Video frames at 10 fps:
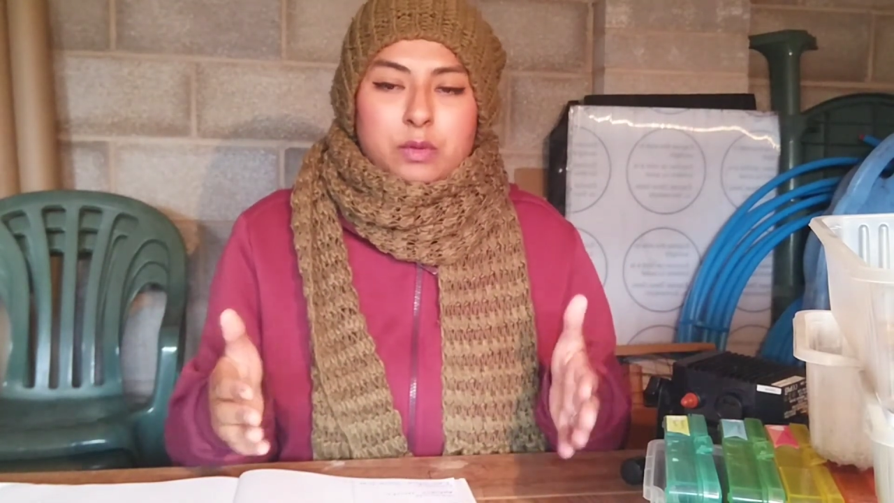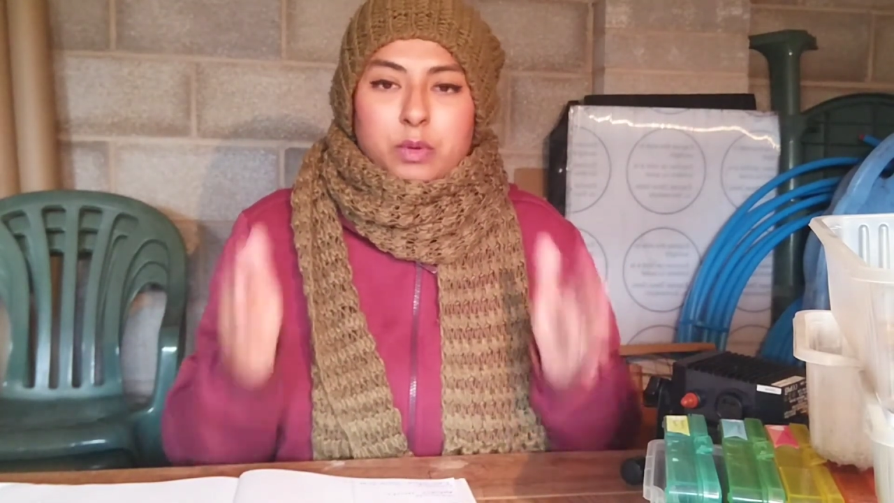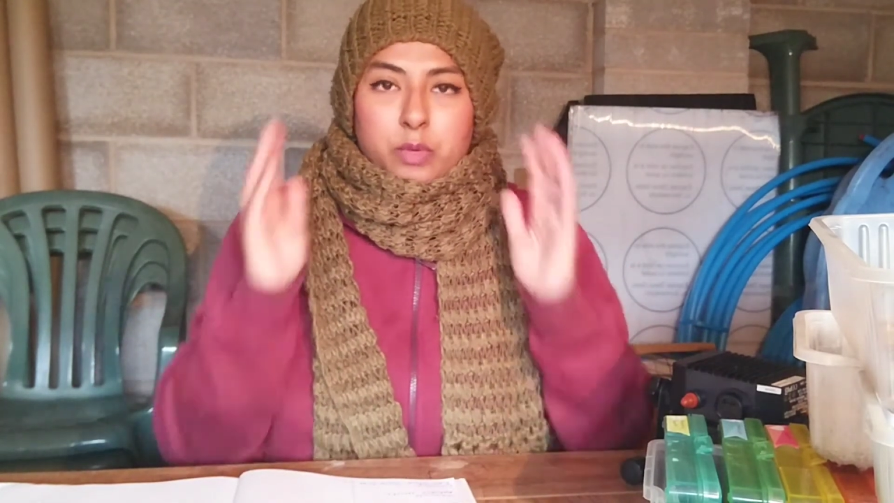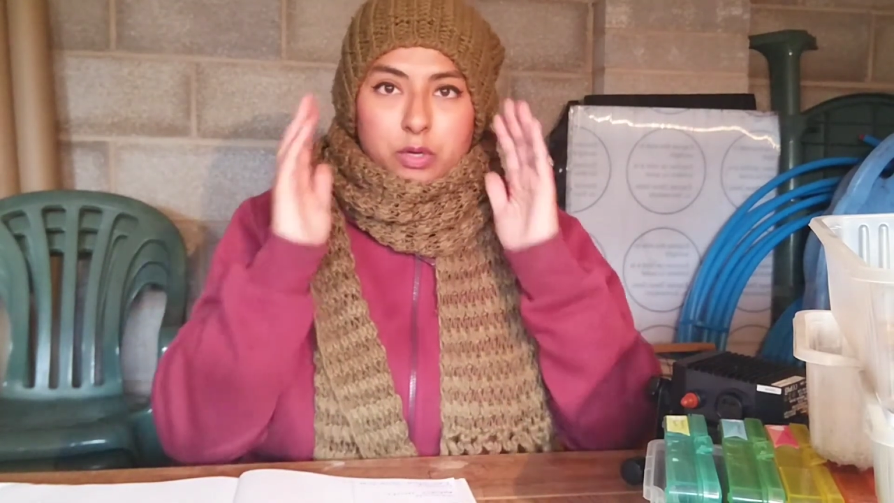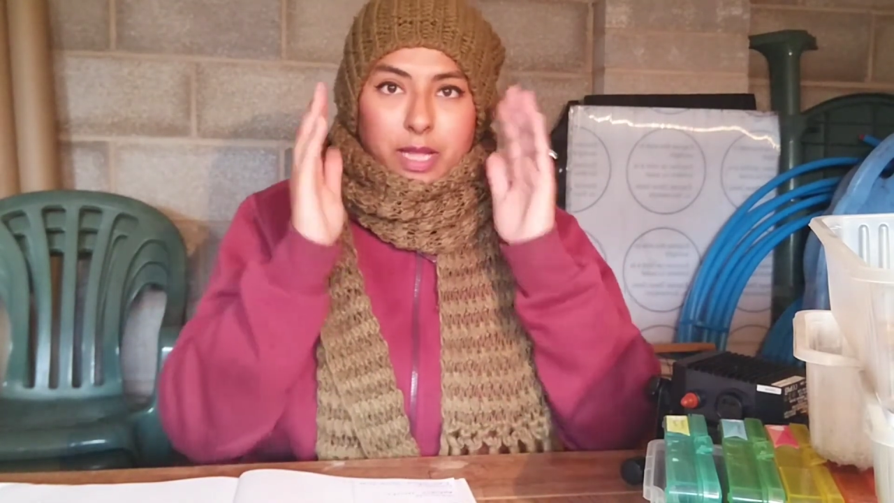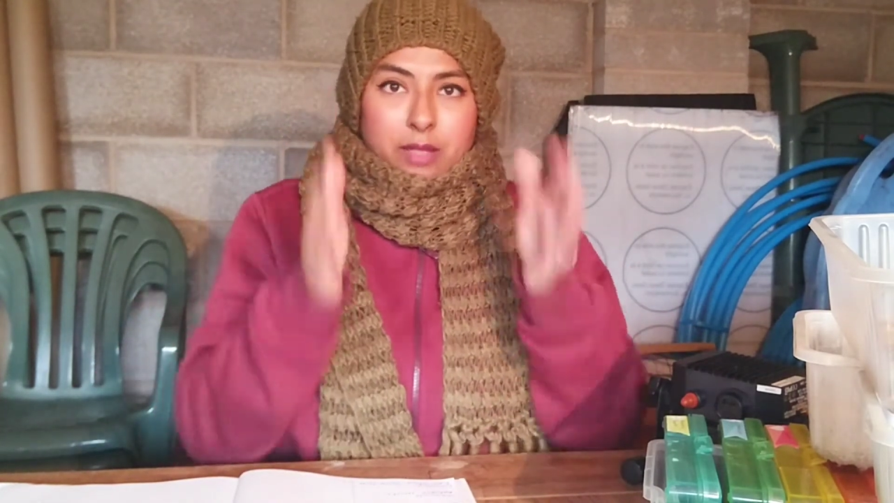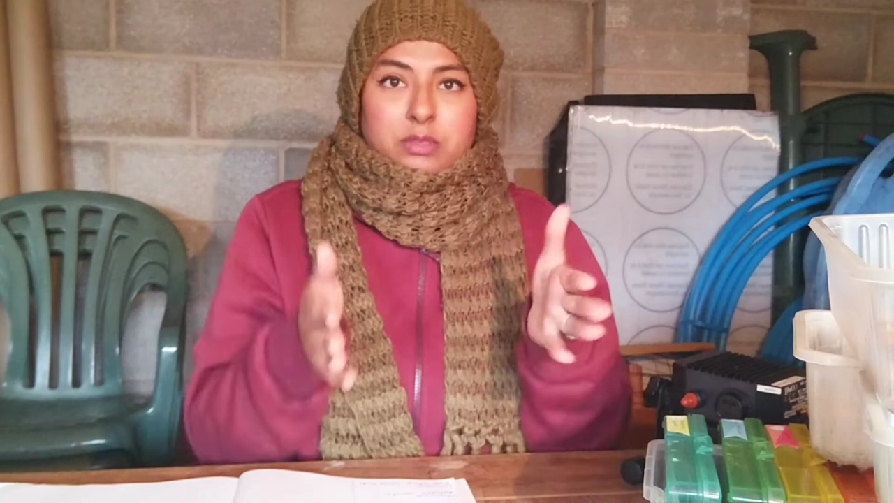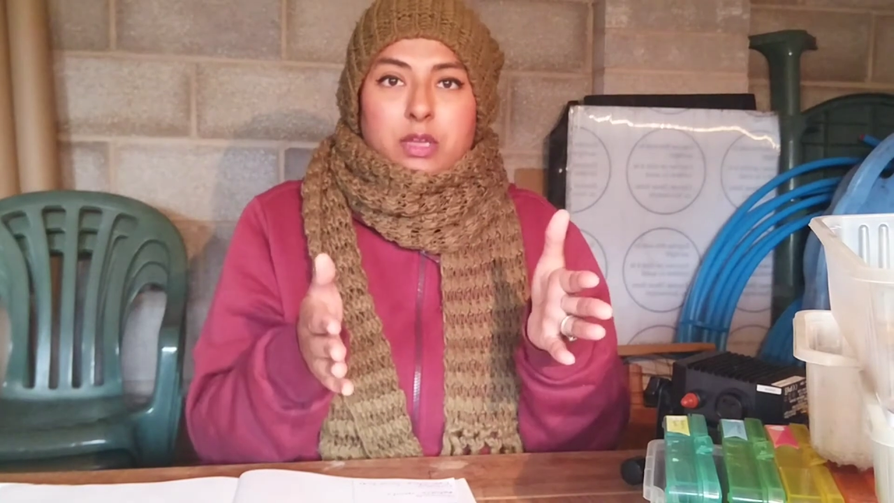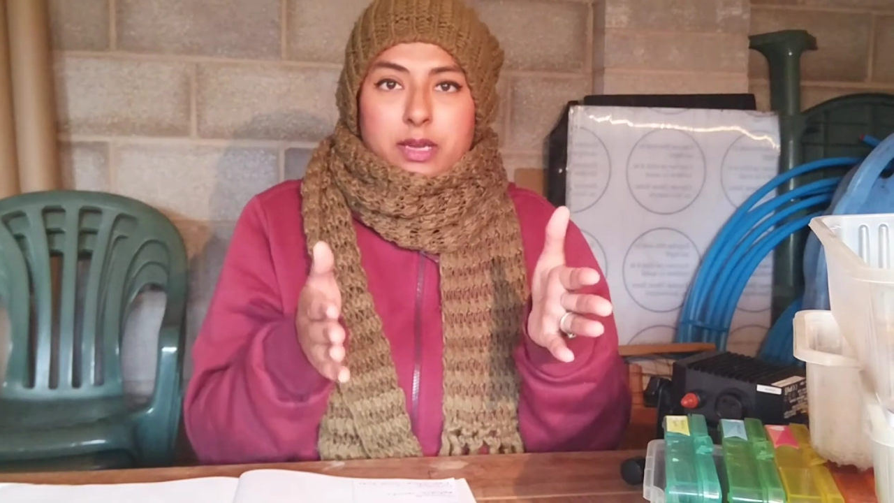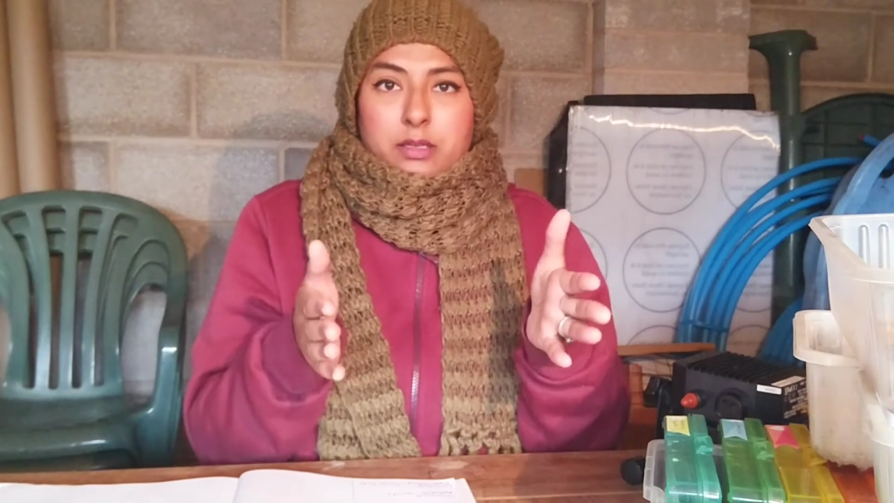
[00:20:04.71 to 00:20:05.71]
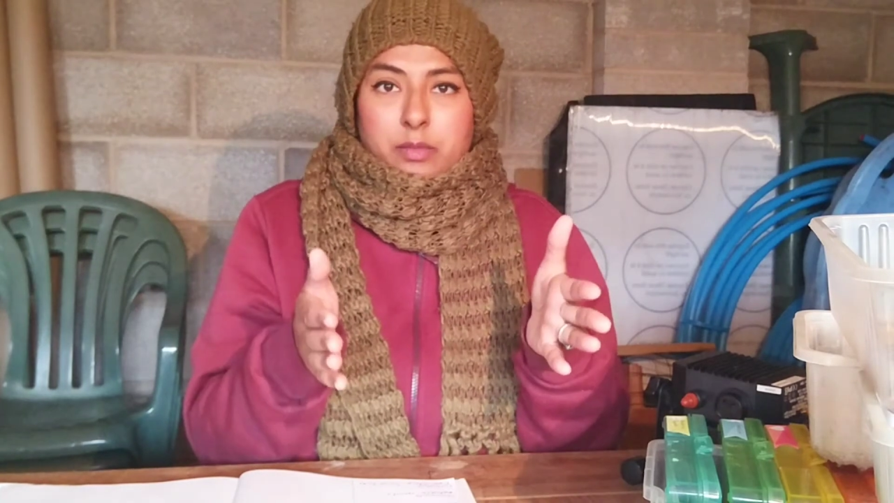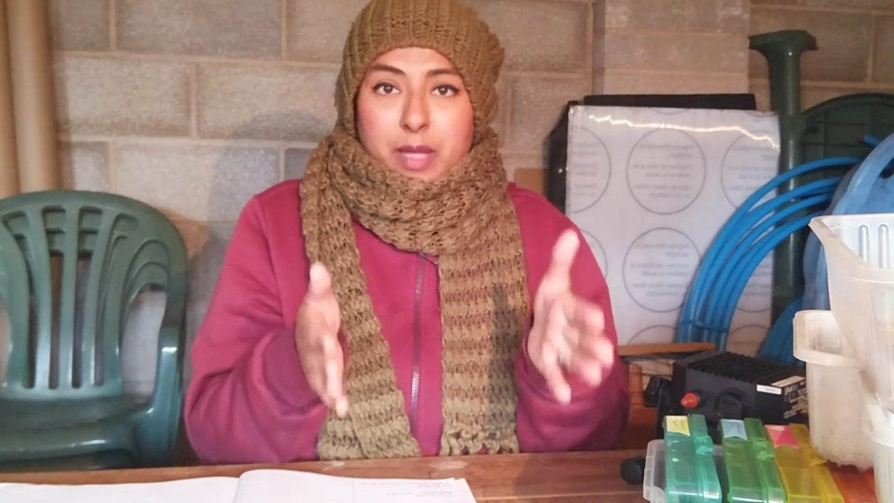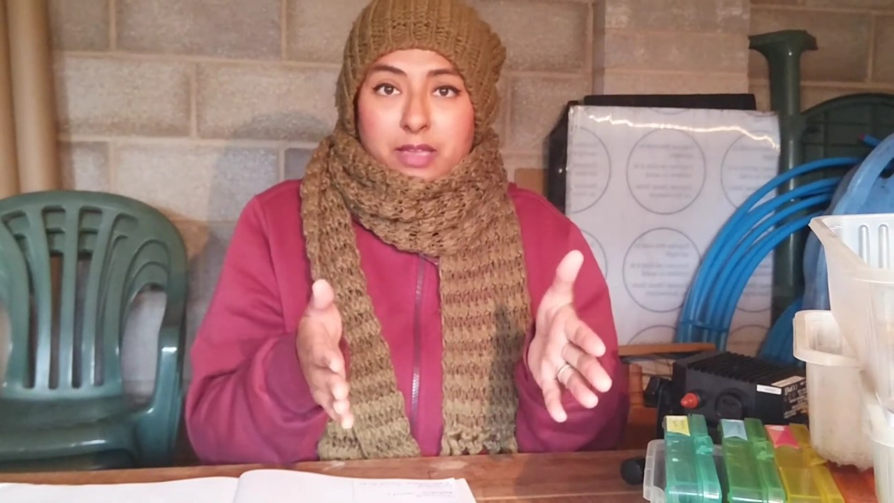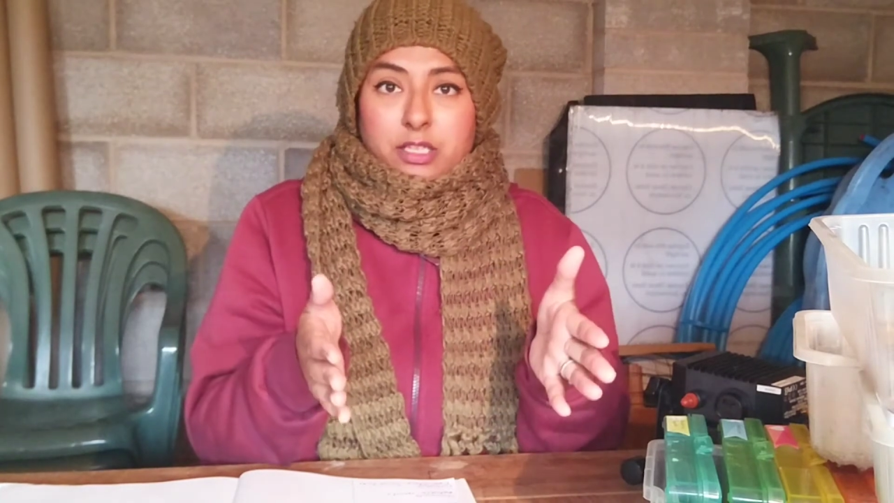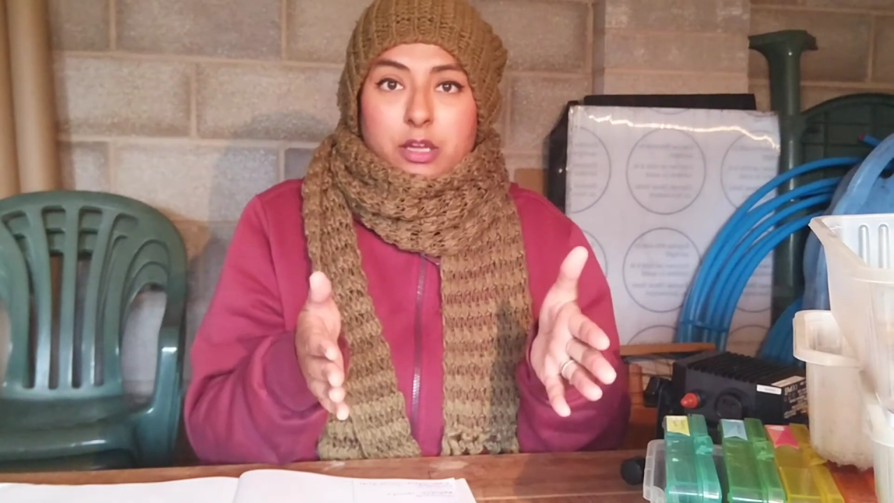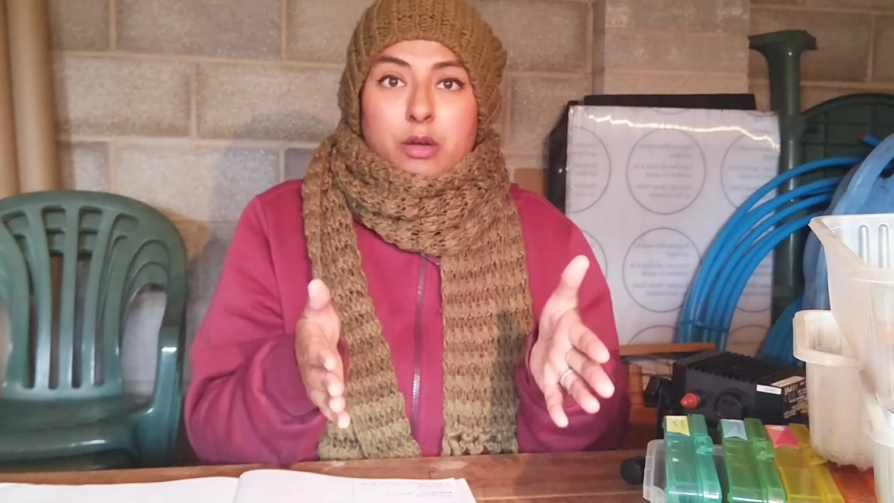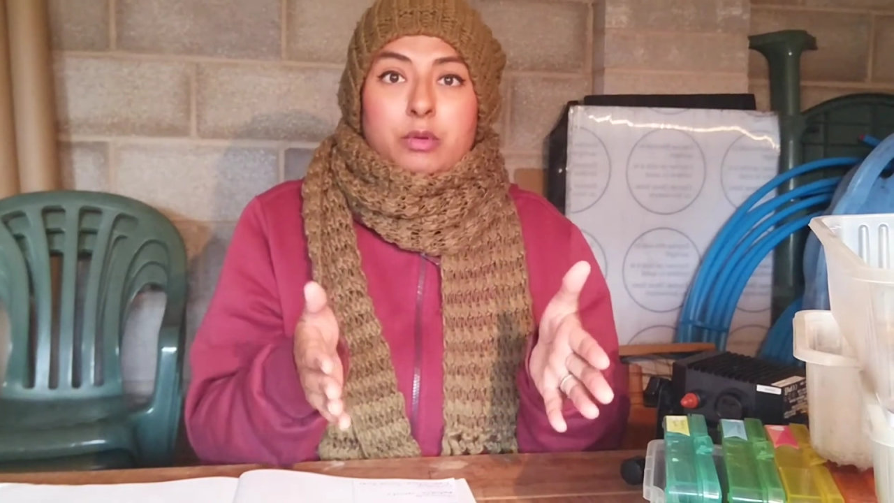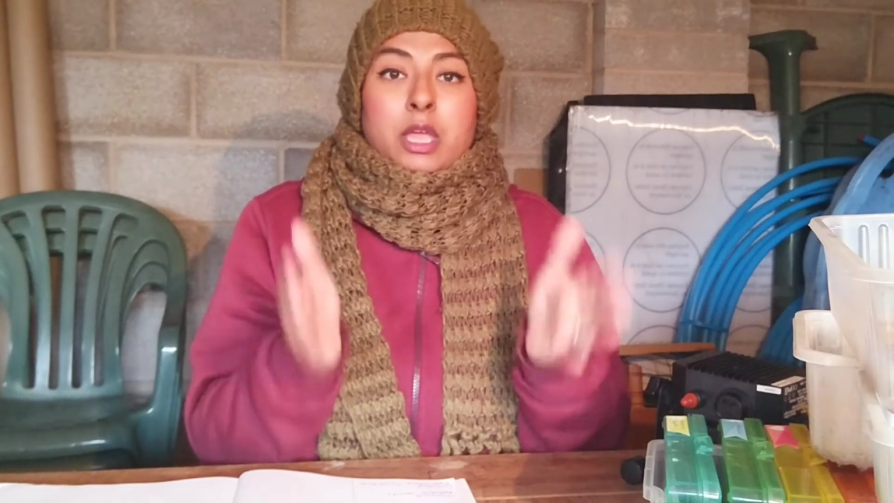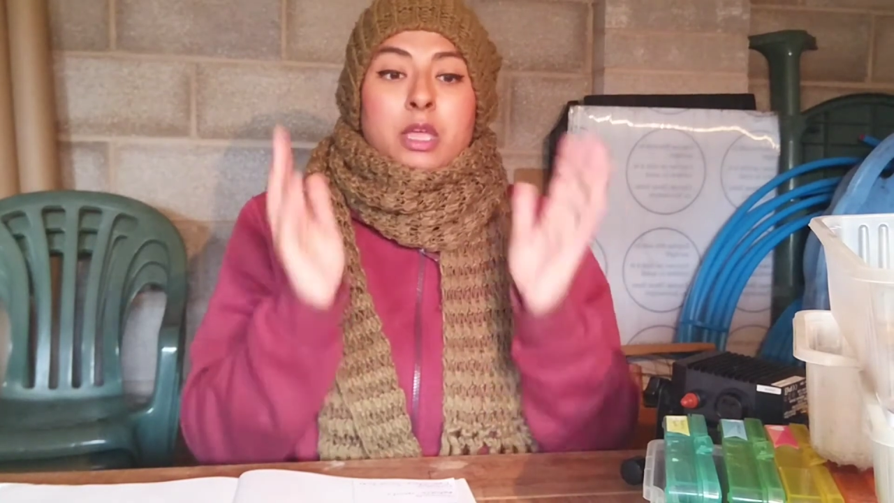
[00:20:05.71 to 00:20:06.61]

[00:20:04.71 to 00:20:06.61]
when we look outside the patio